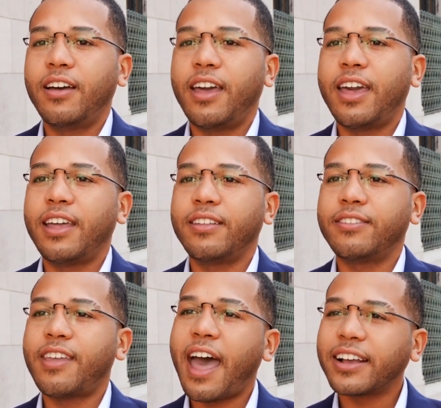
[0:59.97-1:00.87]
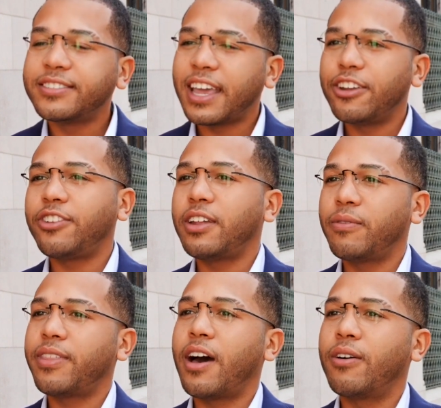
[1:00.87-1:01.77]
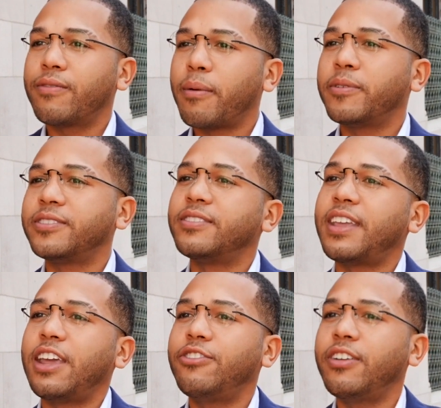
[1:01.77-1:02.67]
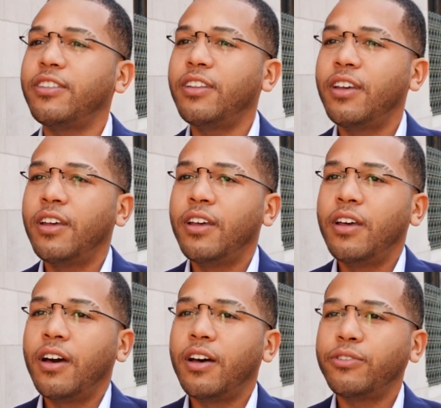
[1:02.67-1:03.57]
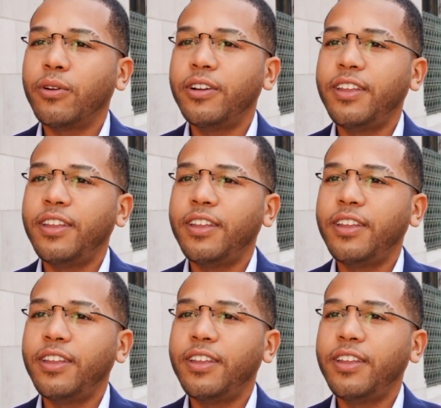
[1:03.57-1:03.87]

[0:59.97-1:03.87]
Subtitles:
a taxation without representation sort of